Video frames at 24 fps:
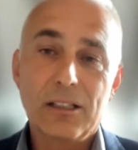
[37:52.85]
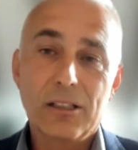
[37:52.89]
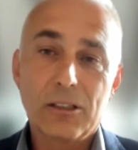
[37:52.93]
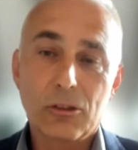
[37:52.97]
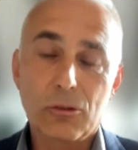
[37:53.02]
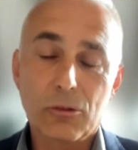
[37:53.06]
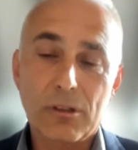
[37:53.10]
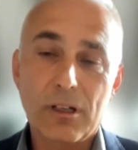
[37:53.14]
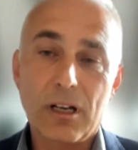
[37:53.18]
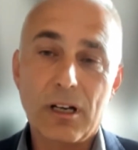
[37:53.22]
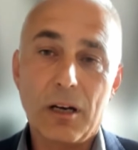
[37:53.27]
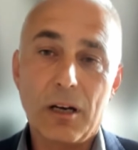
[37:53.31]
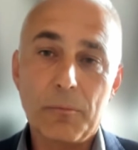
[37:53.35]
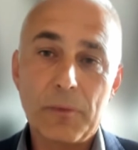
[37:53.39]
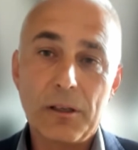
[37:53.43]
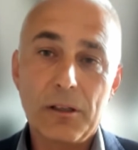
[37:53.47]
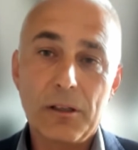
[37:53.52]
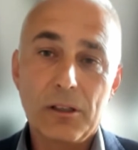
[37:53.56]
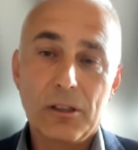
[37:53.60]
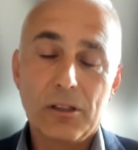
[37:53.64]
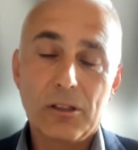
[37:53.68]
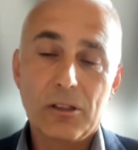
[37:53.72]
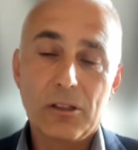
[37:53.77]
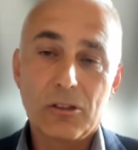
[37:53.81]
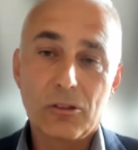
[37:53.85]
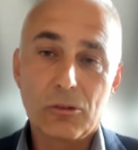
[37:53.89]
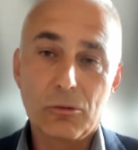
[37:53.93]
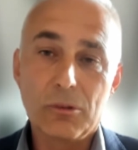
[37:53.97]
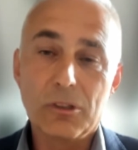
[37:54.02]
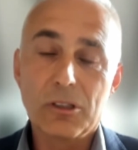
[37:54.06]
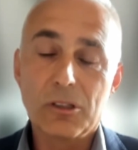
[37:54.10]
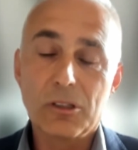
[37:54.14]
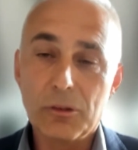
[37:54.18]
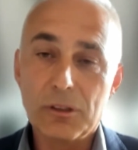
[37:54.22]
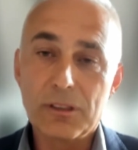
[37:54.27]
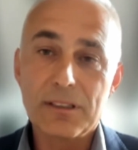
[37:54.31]
to come to a
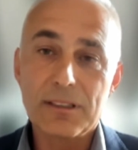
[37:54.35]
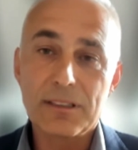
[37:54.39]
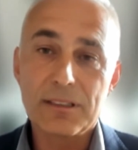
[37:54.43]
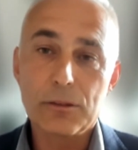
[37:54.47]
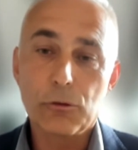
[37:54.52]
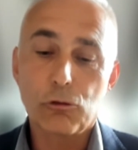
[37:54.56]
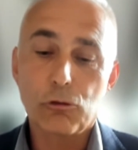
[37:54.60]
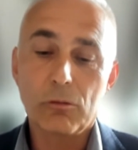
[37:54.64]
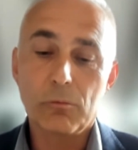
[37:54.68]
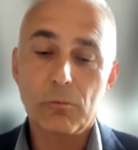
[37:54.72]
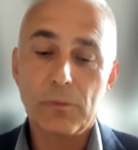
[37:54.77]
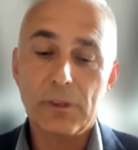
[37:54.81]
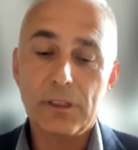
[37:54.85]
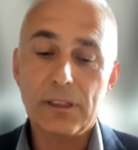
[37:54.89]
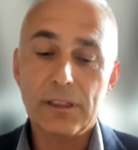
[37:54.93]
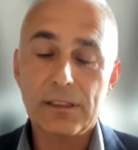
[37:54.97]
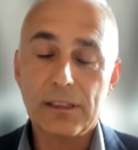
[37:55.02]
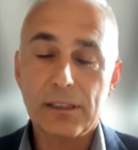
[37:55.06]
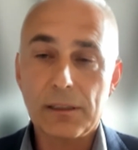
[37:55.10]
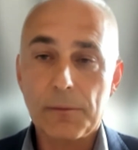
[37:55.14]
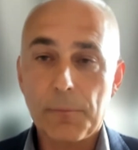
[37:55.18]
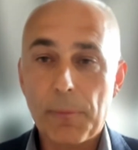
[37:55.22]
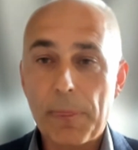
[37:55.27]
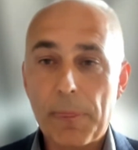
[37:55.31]
good decision making.